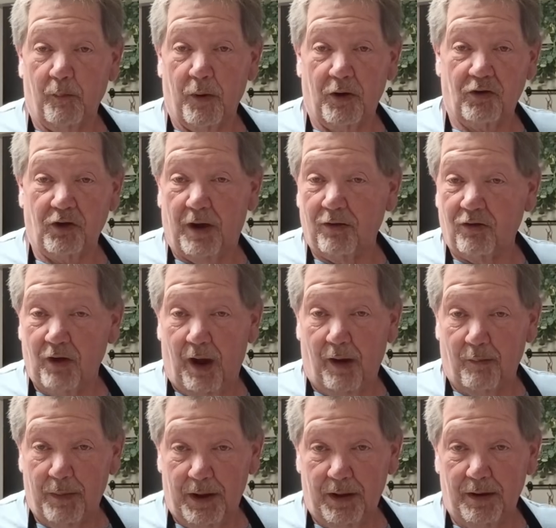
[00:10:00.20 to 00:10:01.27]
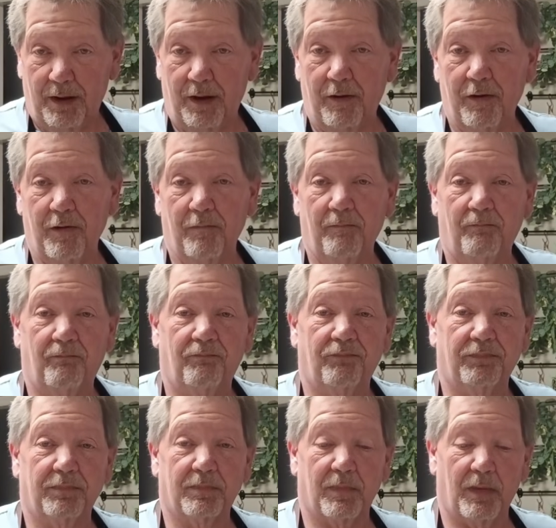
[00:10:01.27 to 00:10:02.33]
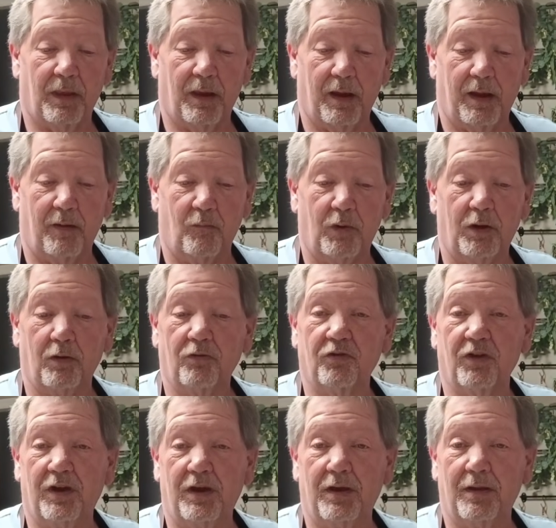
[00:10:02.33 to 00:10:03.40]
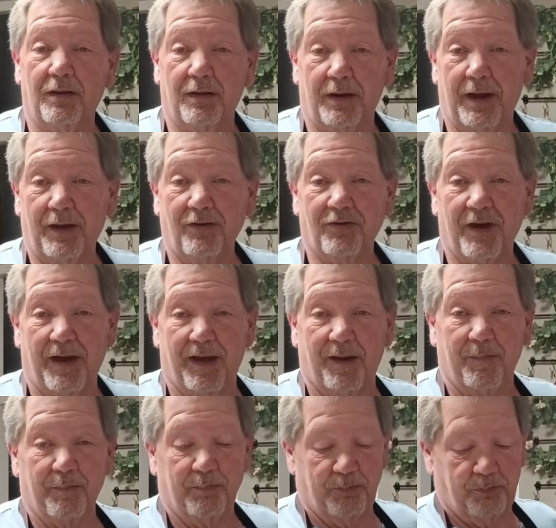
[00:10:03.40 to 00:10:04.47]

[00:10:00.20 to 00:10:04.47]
Appreciate y'all being here, and we'll see you the next time.